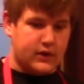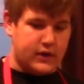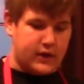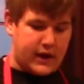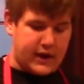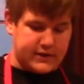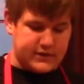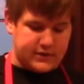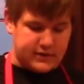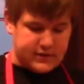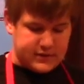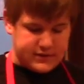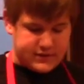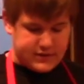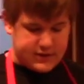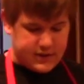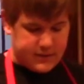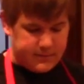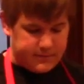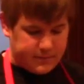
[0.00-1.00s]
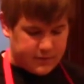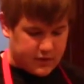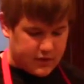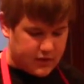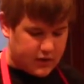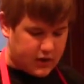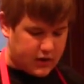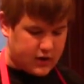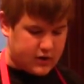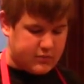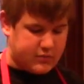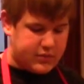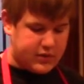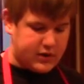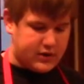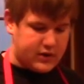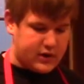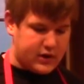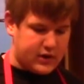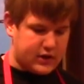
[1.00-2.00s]
As you can see, our
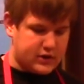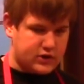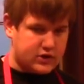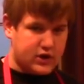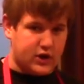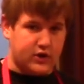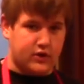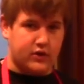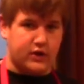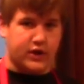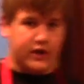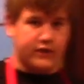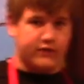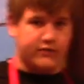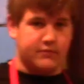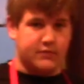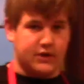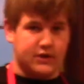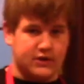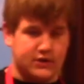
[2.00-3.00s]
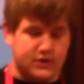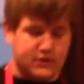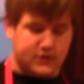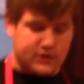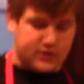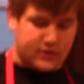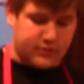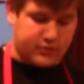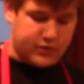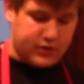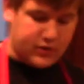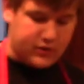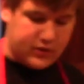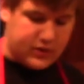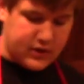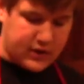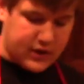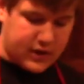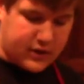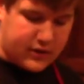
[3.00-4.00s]
butter and chocolate have mixed completely
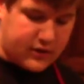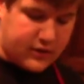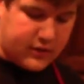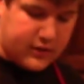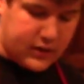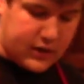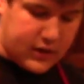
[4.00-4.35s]
together,